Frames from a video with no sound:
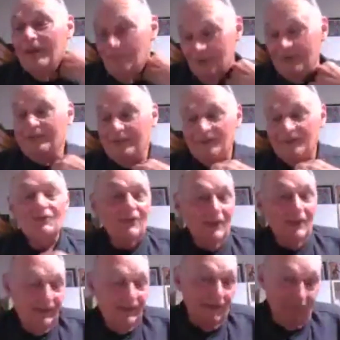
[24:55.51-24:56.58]
But he did
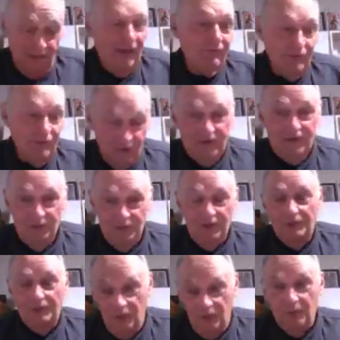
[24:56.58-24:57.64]
say that obviously he would
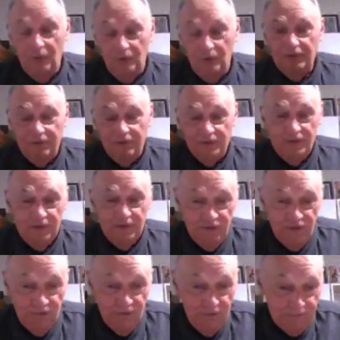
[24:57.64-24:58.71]
come to Hoboken to visit his
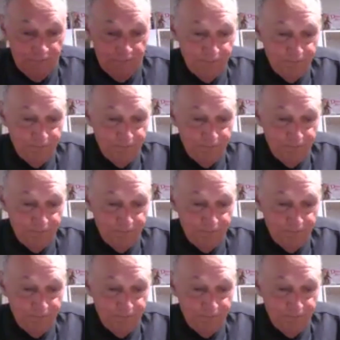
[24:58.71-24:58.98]
sister.